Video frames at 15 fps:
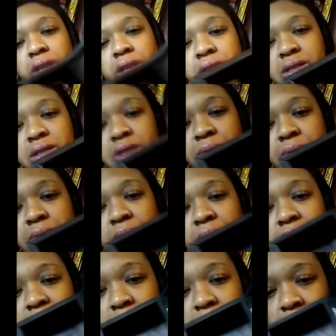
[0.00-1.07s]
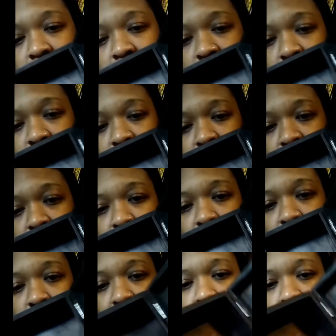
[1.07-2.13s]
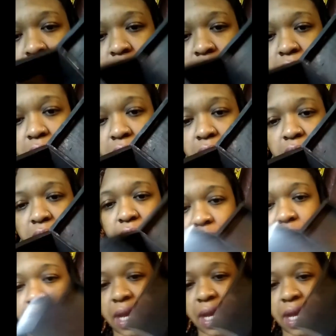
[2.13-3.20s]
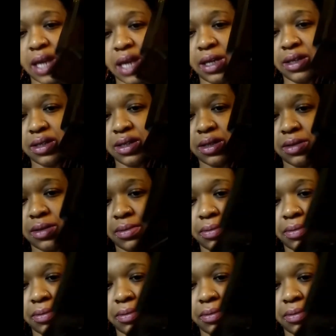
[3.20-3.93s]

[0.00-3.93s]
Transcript: This is what I keep mine in. Keep them nice.